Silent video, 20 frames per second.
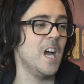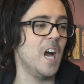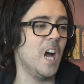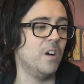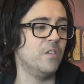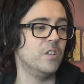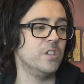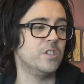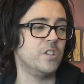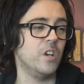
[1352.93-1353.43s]

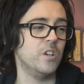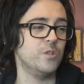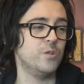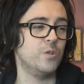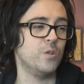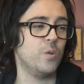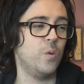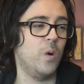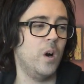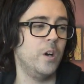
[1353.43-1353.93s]
However, it
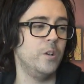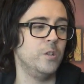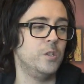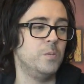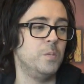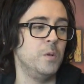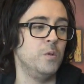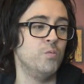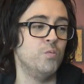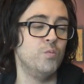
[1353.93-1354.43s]
does require you
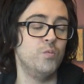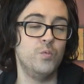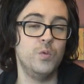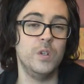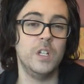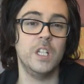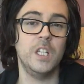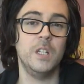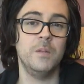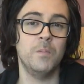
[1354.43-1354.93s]
to be
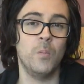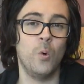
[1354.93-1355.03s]
really